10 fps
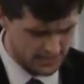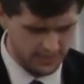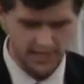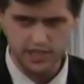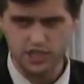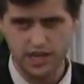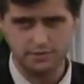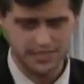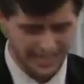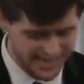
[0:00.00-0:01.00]
in the King
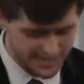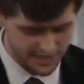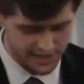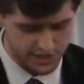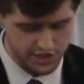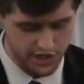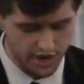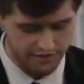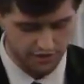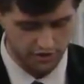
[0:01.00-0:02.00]
James, "He
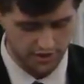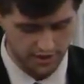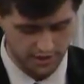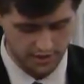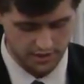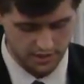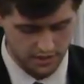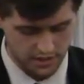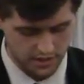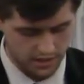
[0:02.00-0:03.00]
discovered
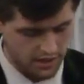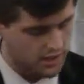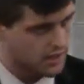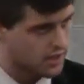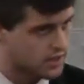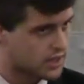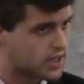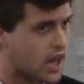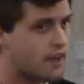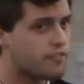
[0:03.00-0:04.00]
the
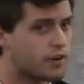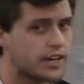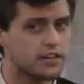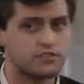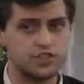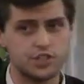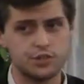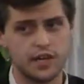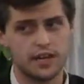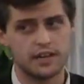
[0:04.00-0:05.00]
covering of
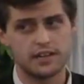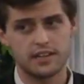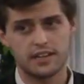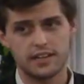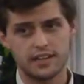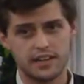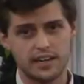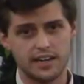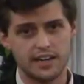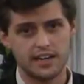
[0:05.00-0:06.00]
Judah."
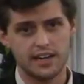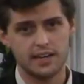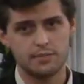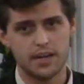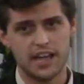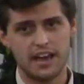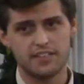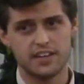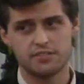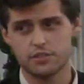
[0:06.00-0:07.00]
Anybody have
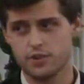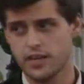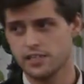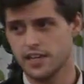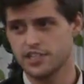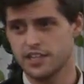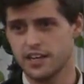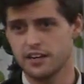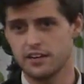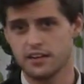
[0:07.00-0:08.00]
a different translation there?